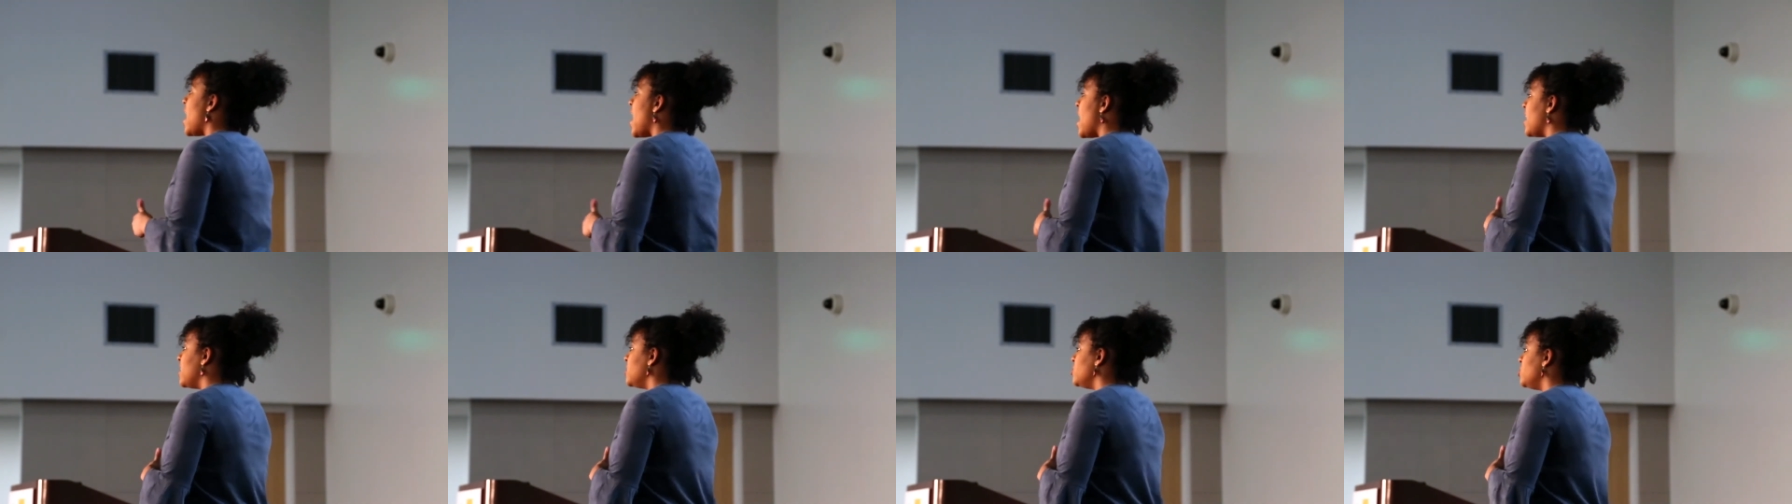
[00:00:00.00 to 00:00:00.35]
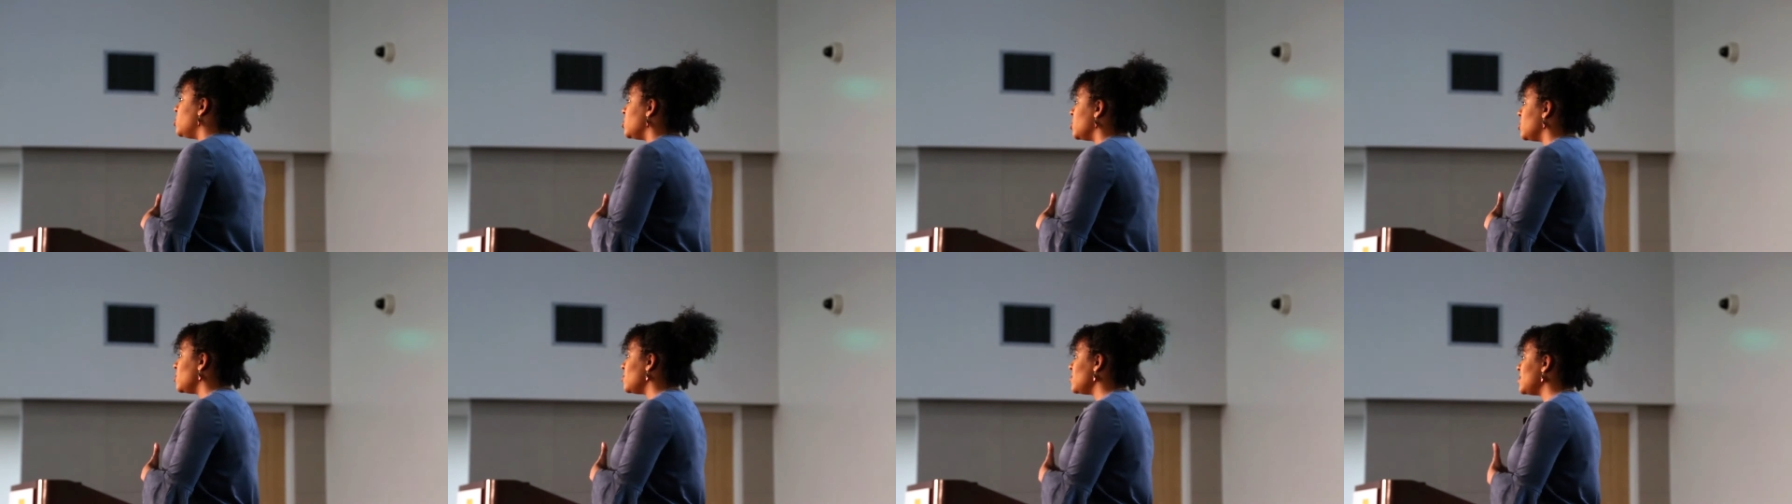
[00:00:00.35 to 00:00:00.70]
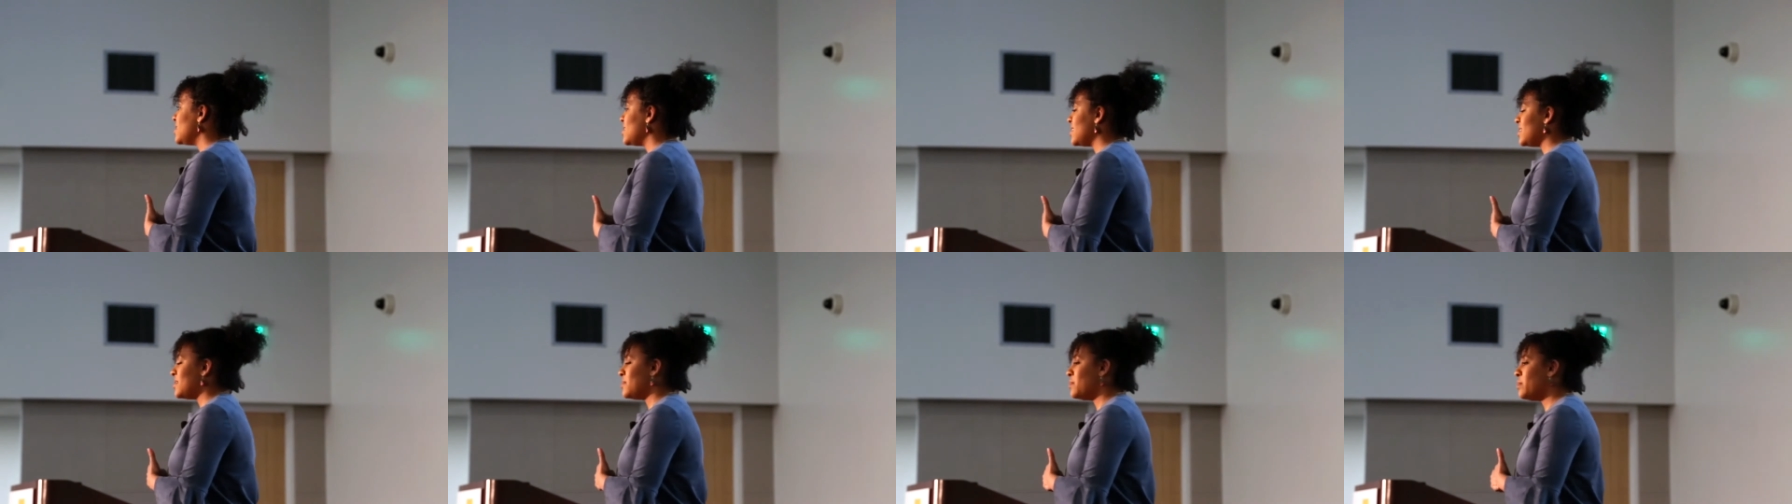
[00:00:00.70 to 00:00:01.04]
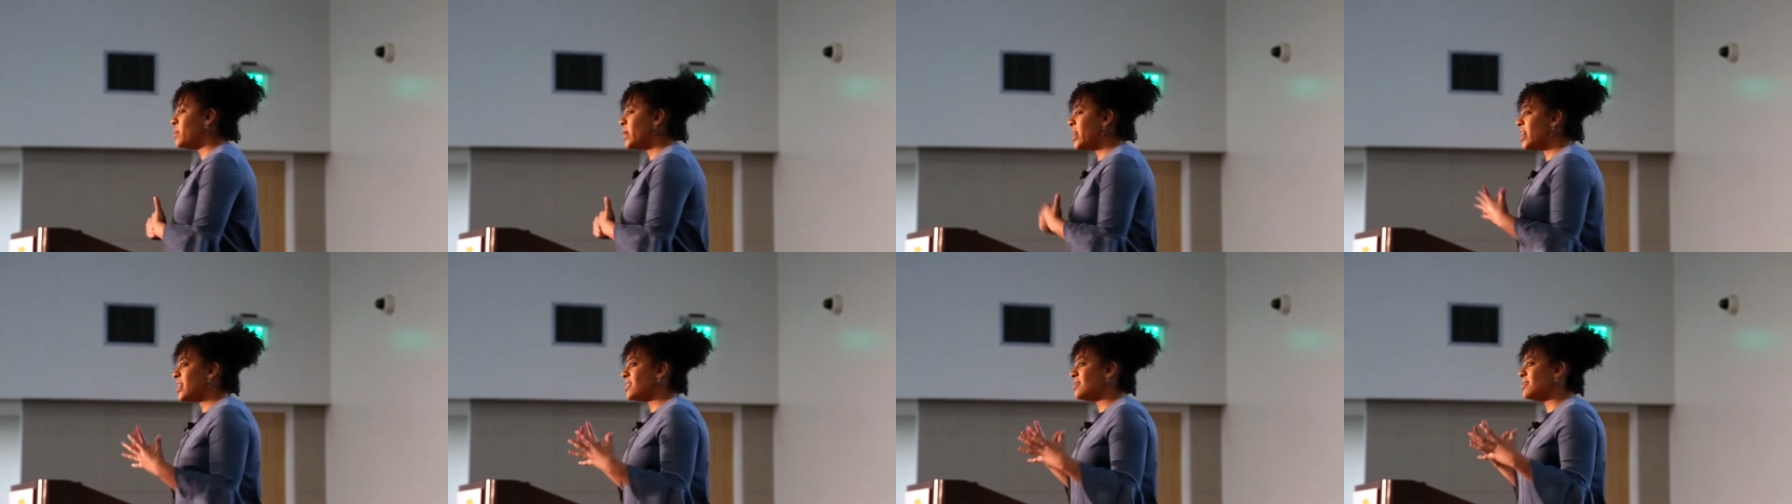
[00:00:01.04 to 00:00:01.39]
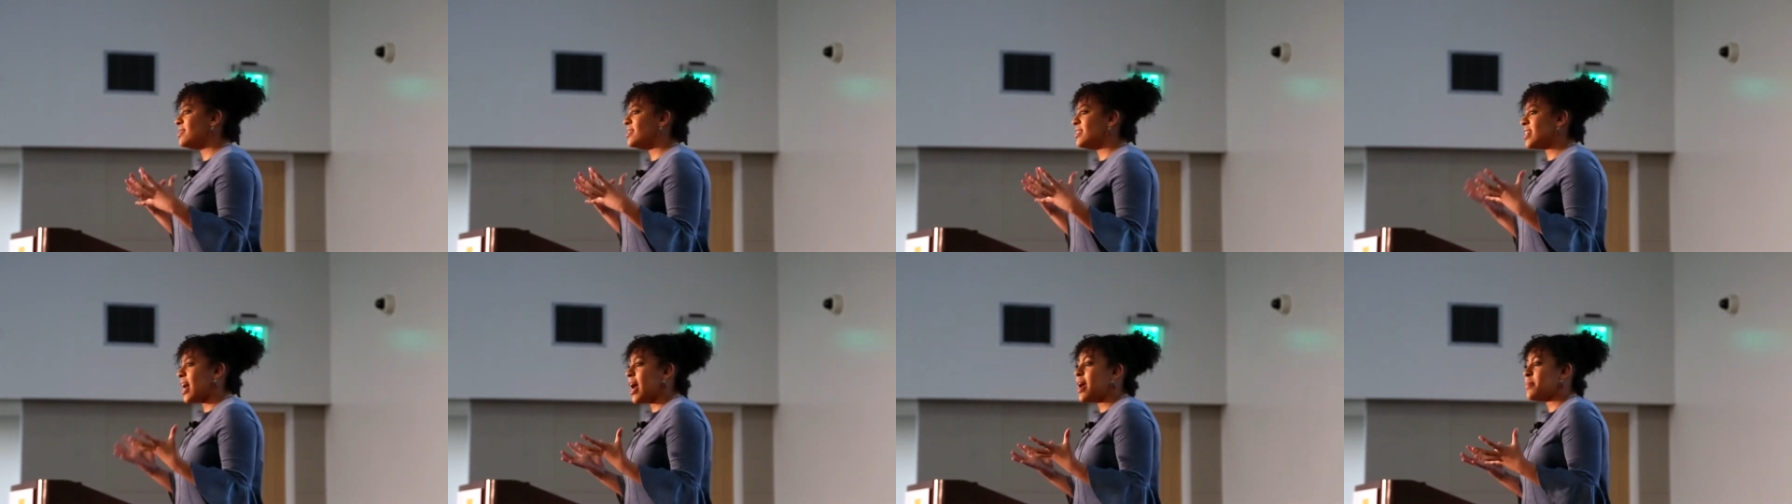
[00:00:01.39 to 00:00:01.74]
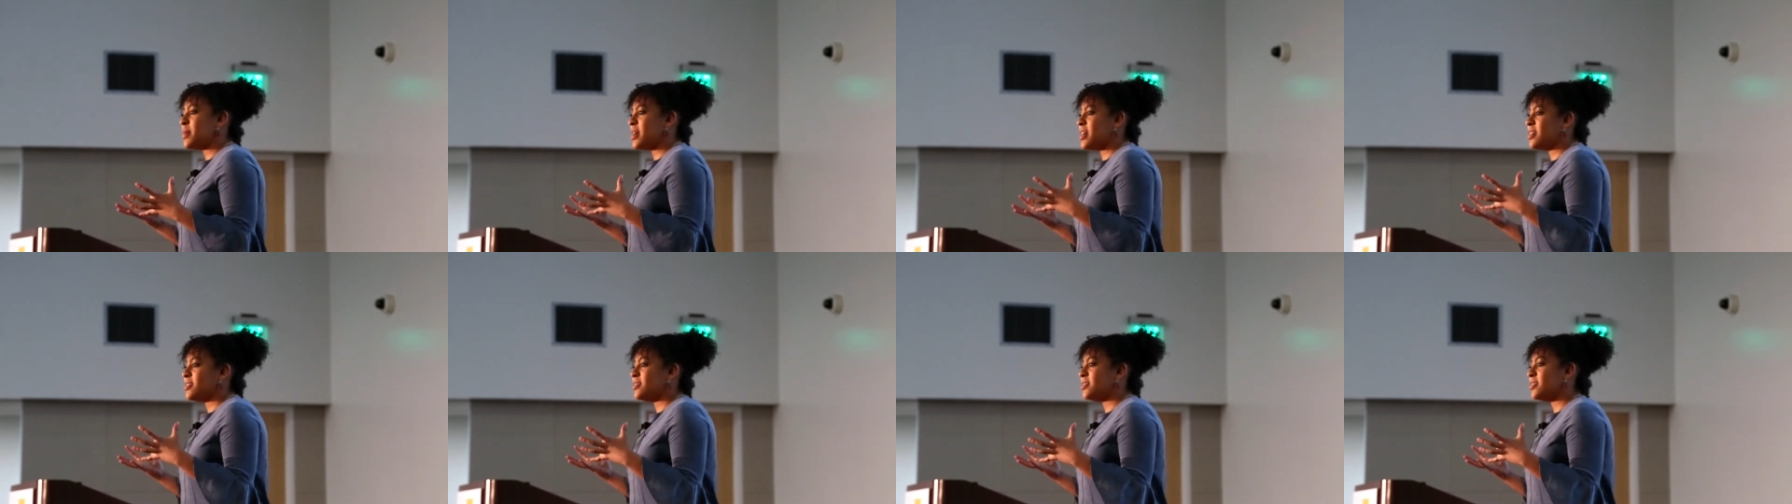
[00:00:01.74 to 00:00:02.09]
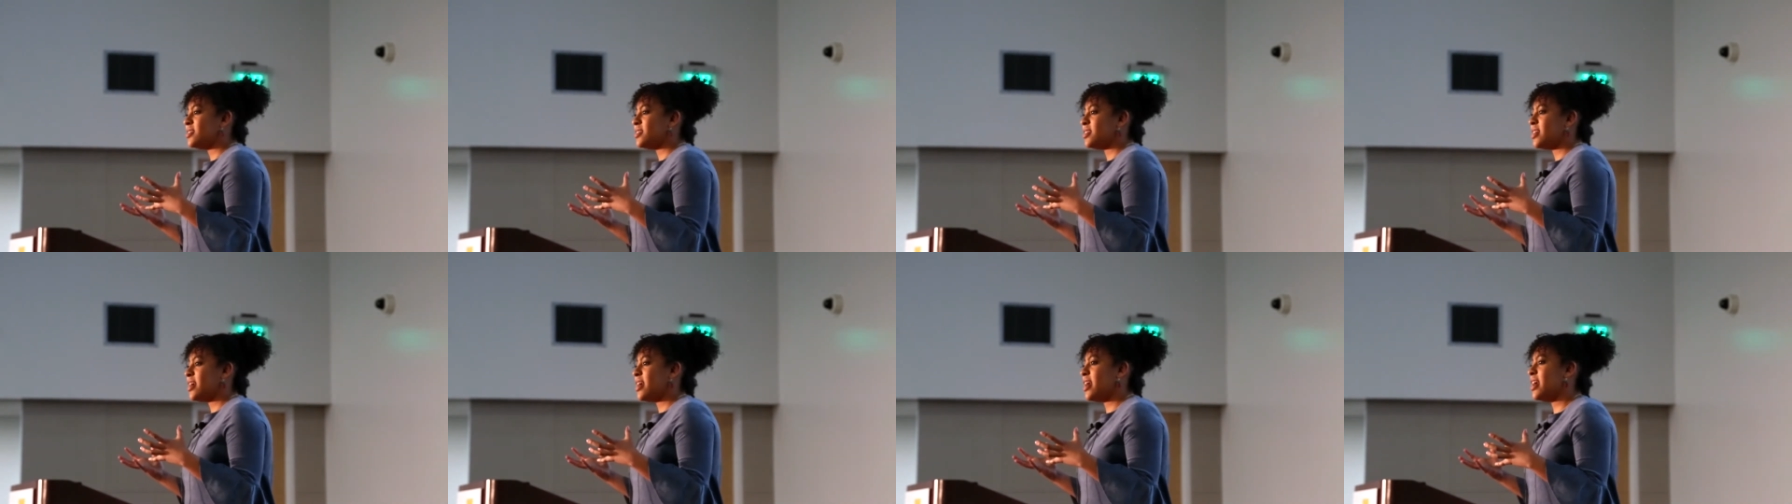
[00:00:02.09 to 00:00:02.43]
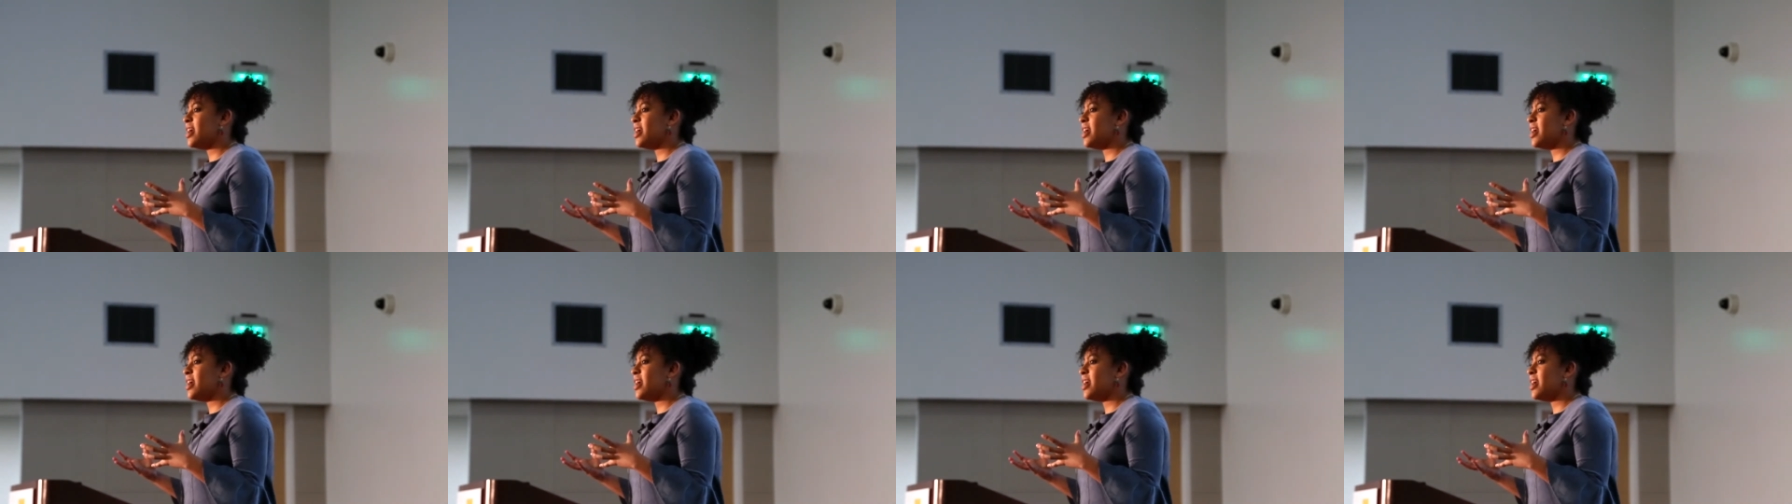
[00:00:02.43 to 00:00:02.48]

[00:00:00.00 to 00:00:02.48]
and Drew is this big diamond